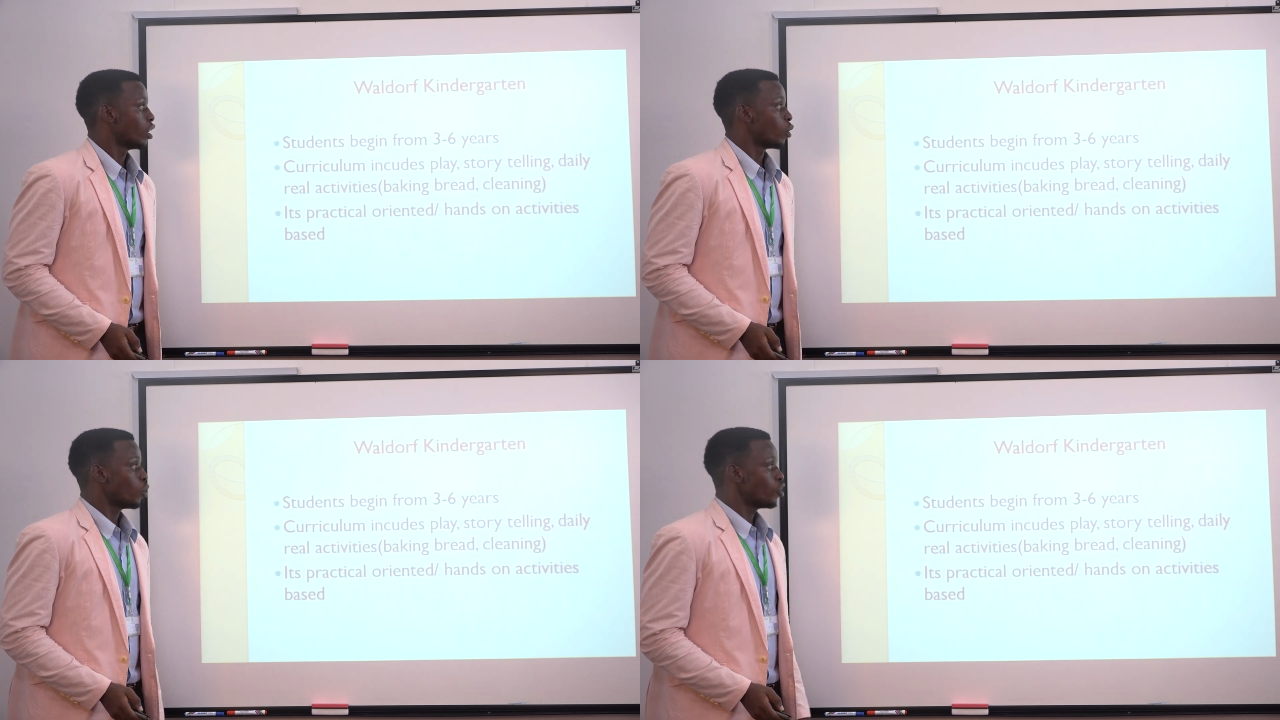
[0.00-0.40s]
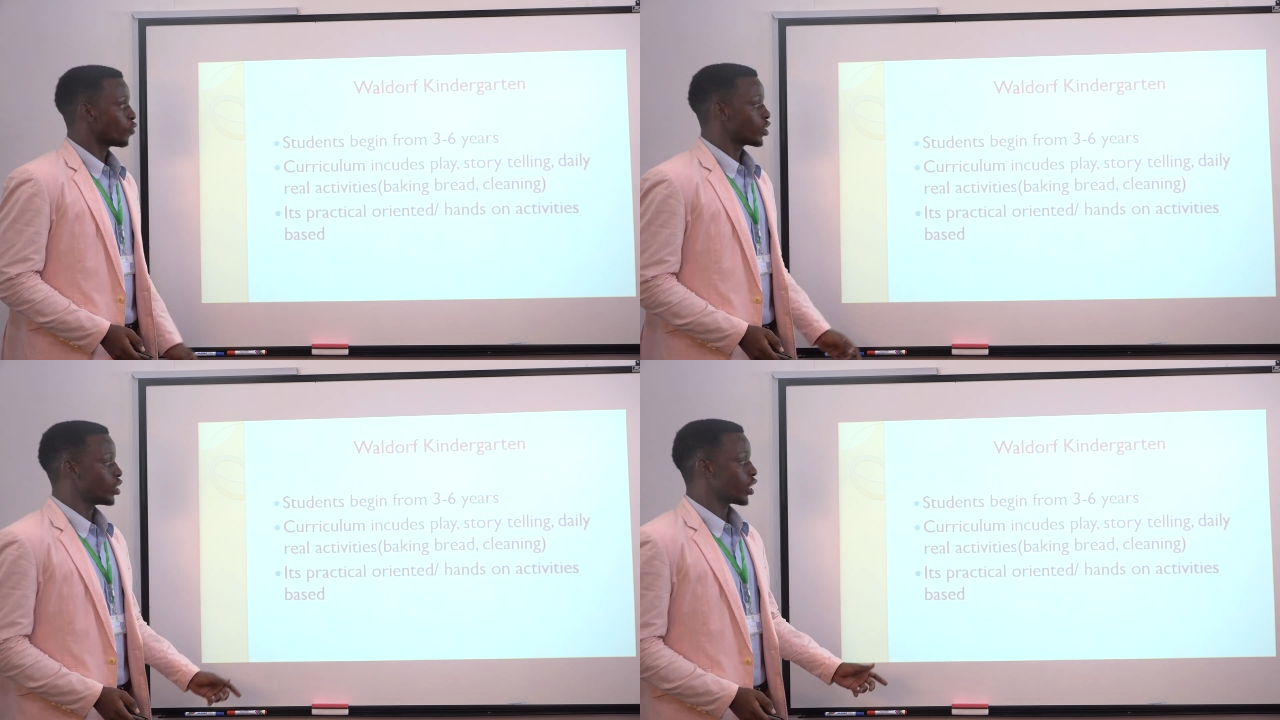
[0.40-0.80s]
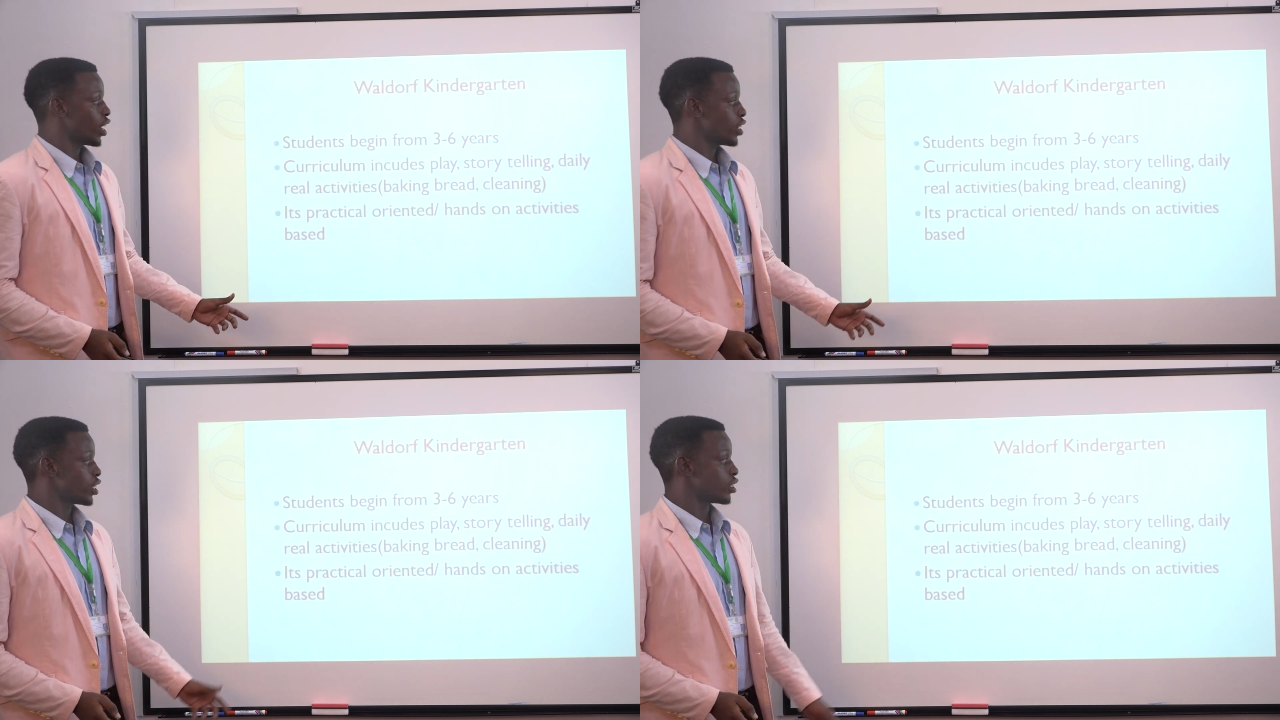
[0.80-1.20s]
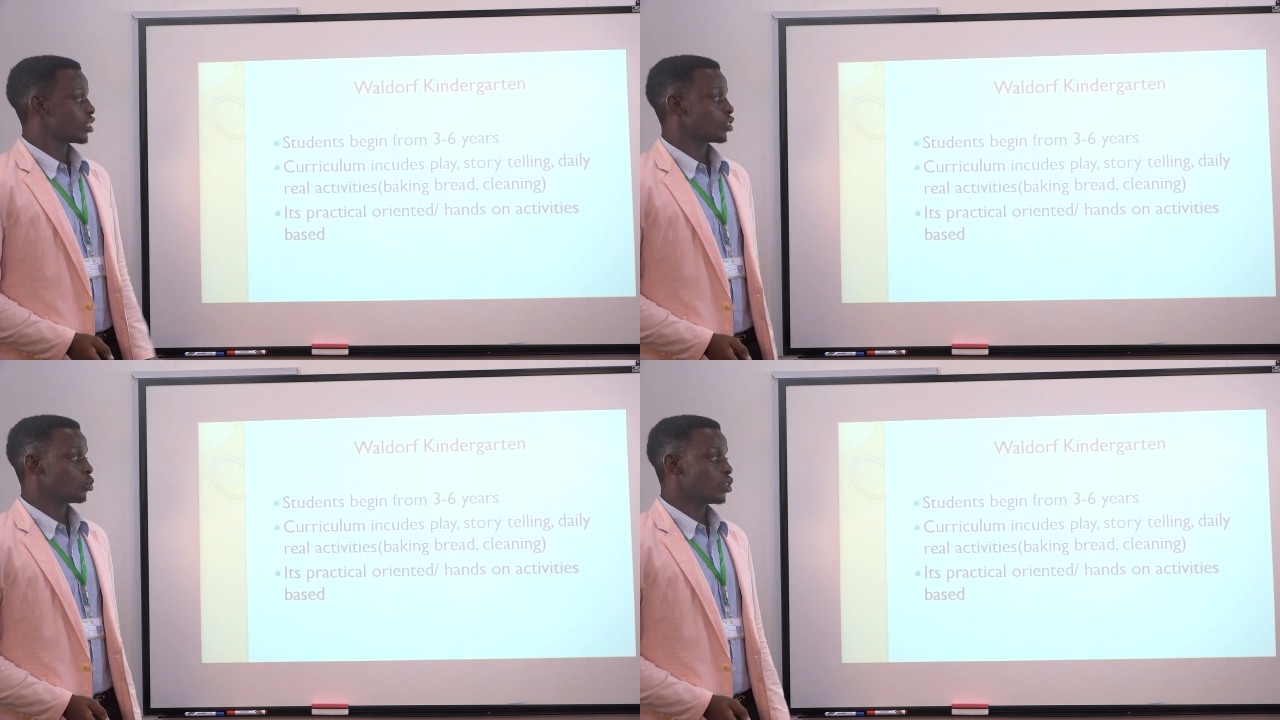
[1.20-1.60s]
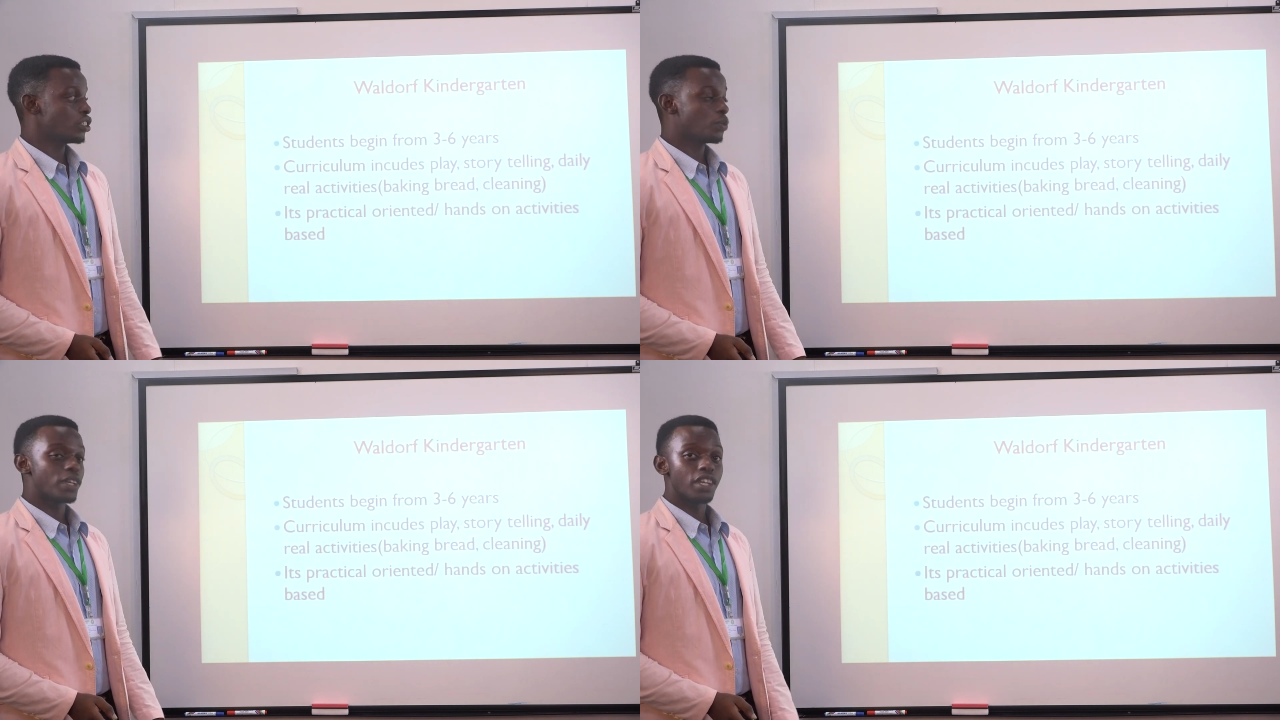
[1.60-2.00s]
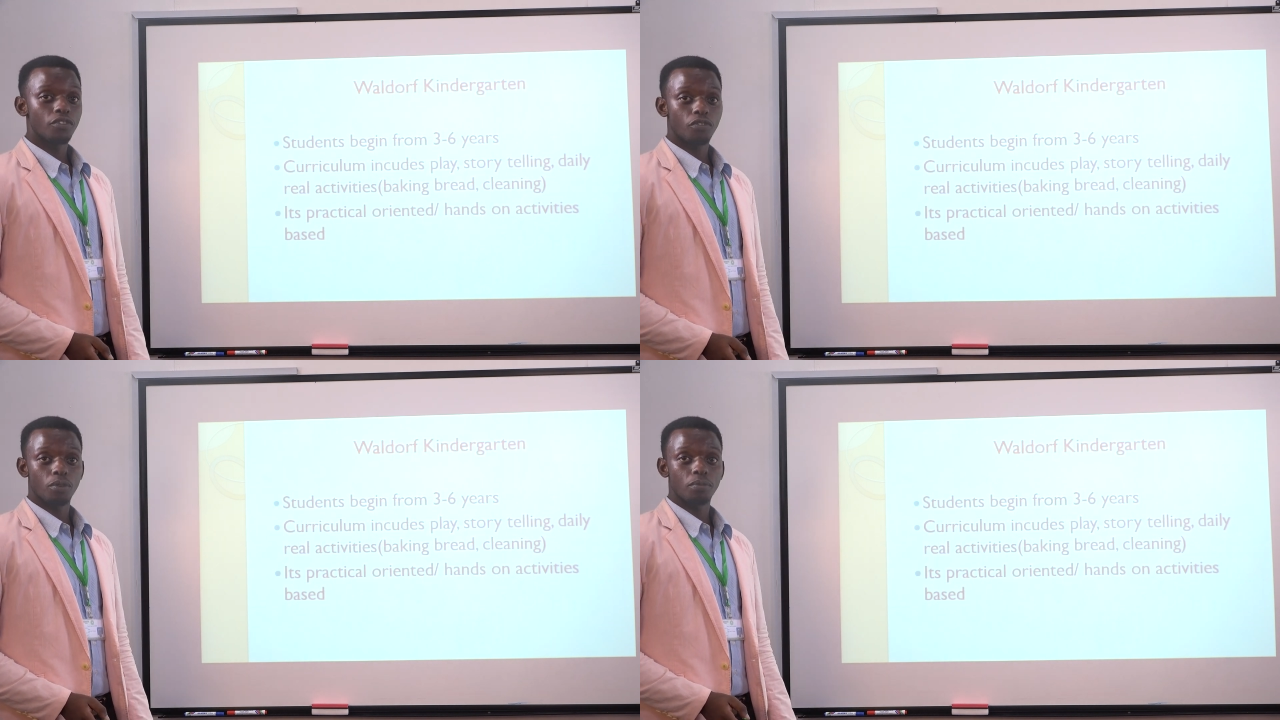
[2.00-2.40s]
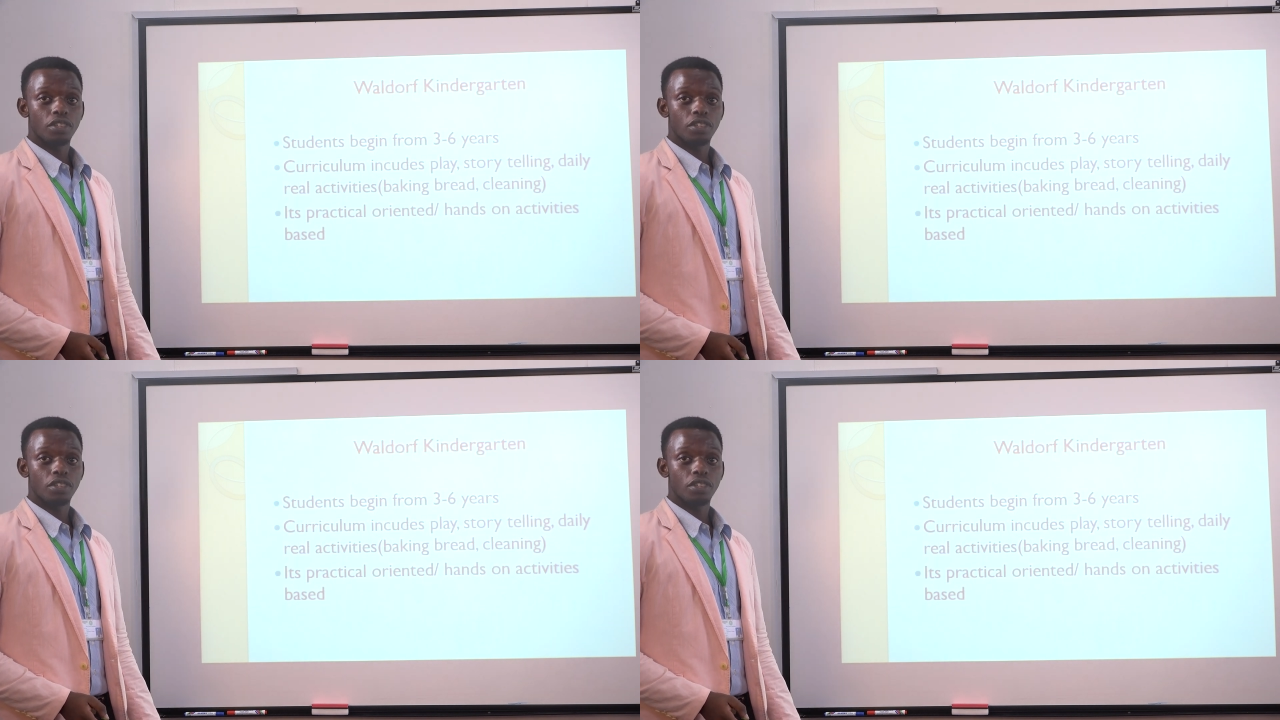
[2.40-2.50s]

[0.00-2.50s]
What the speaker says: Waldorf kindergarten, the students begin from